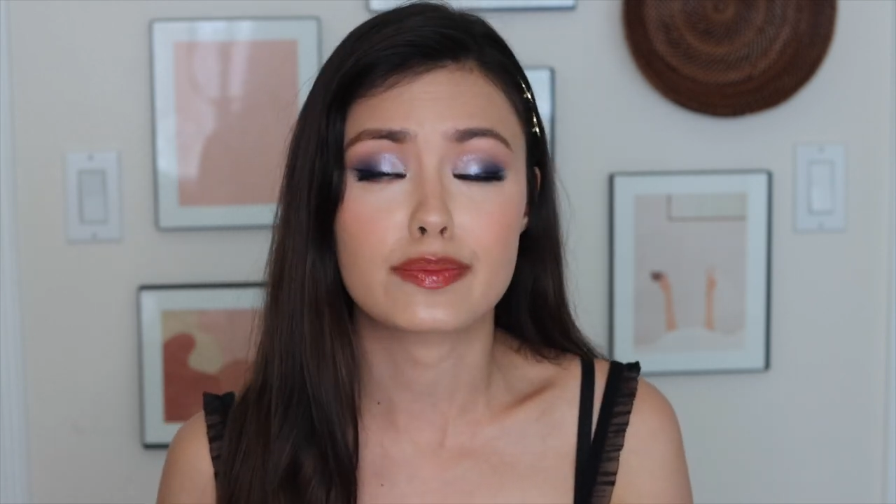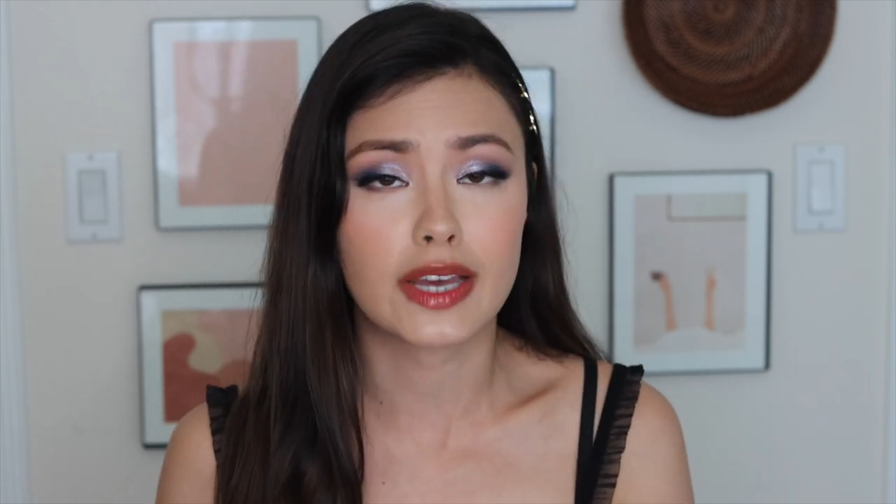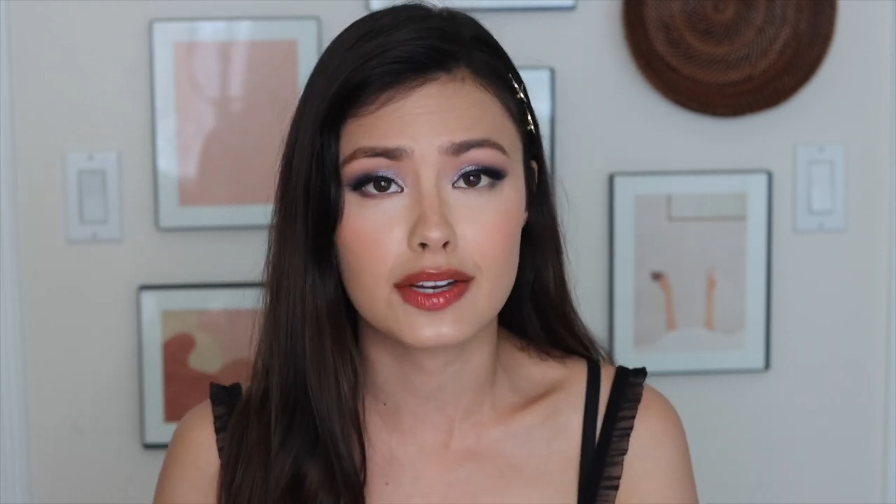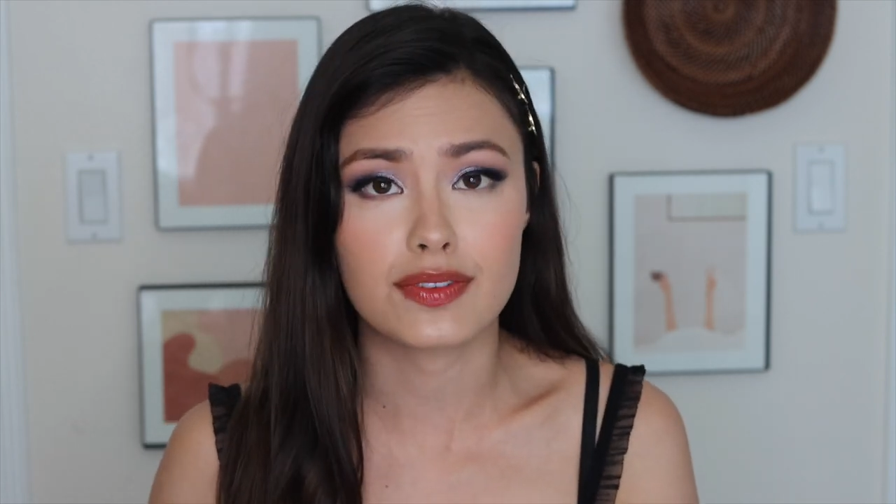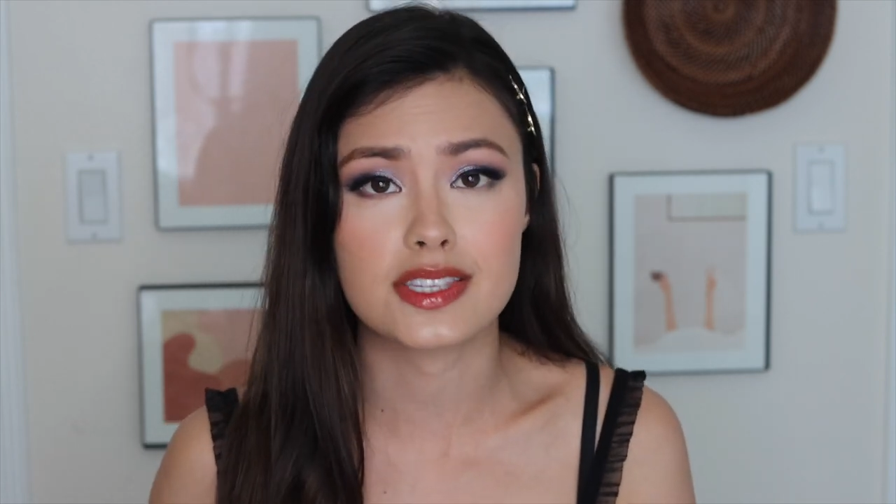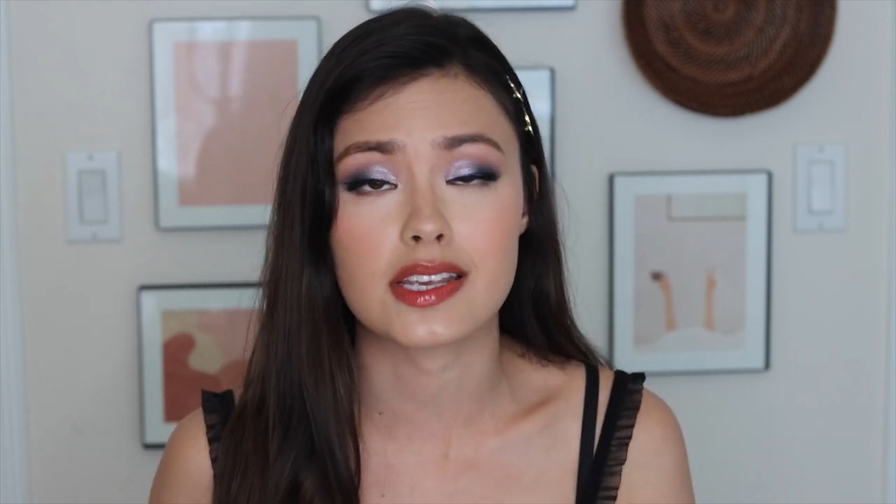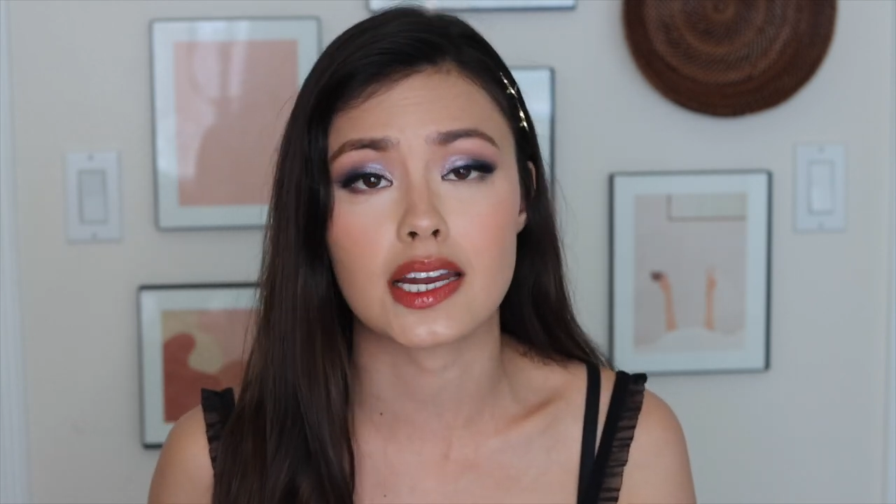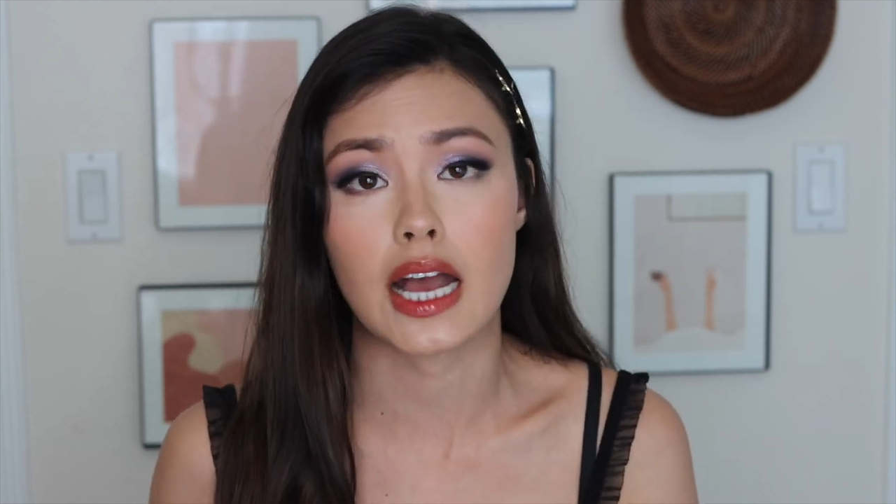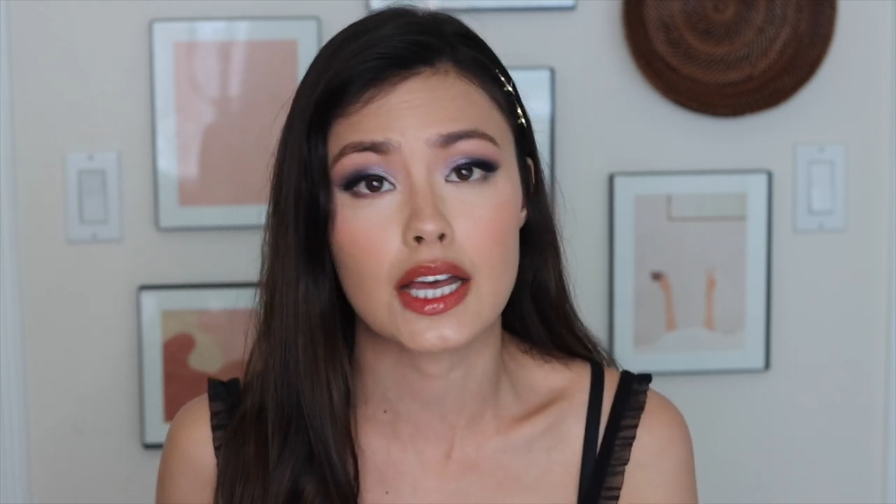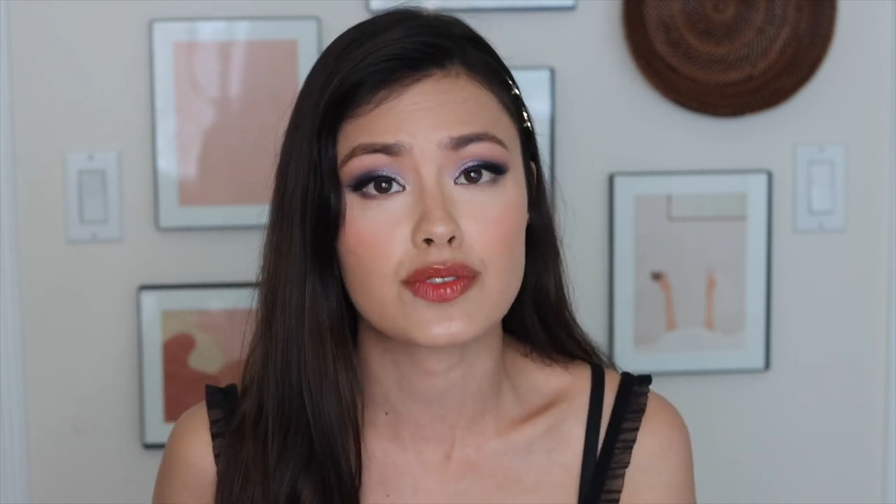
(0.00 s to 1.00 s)
benefits that it
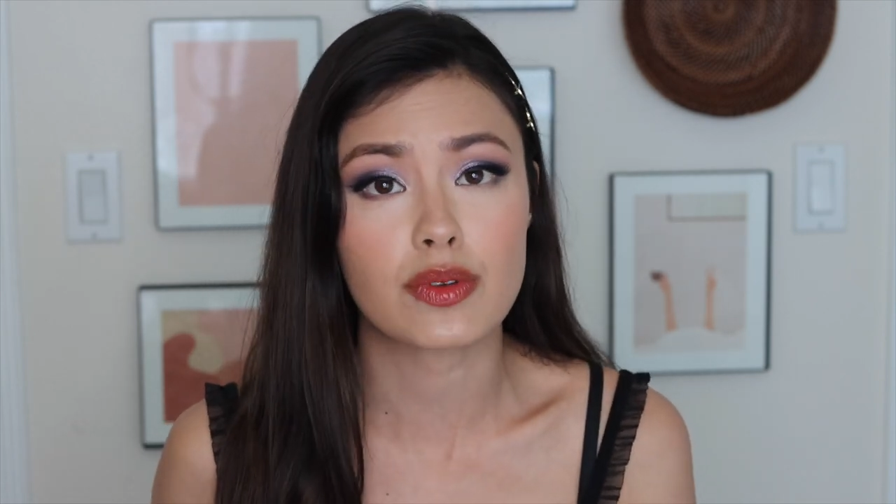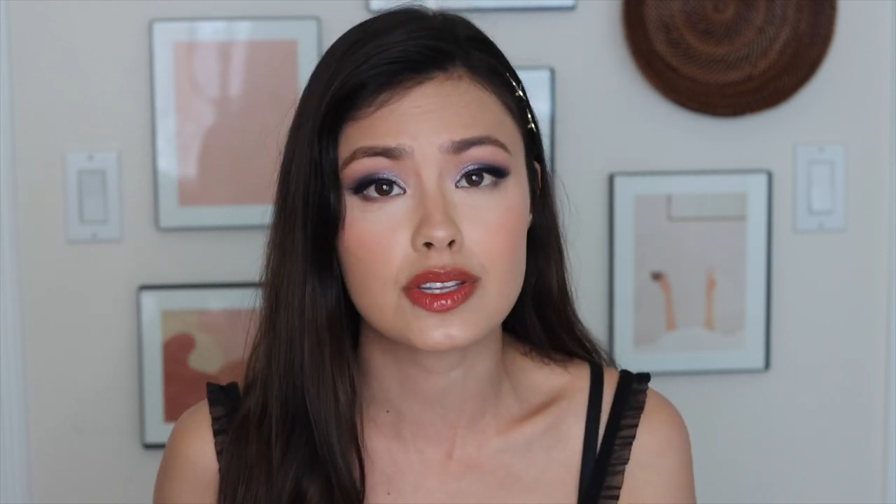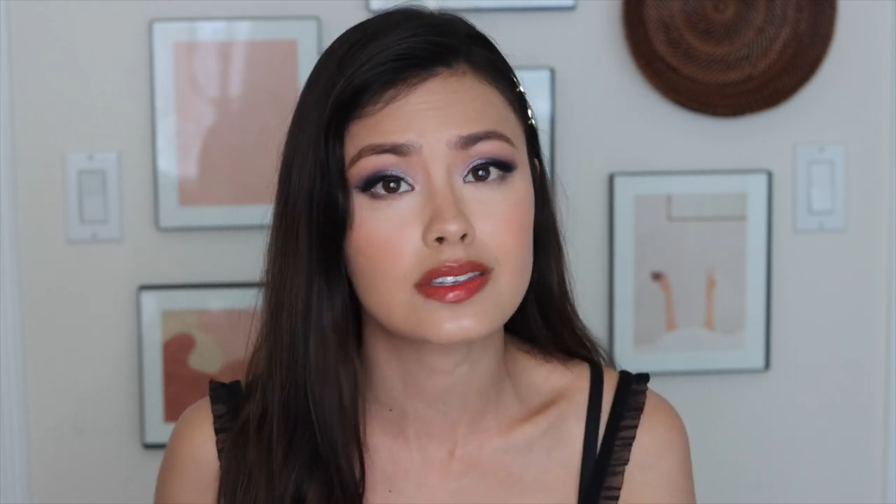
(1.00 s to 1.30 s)
has for the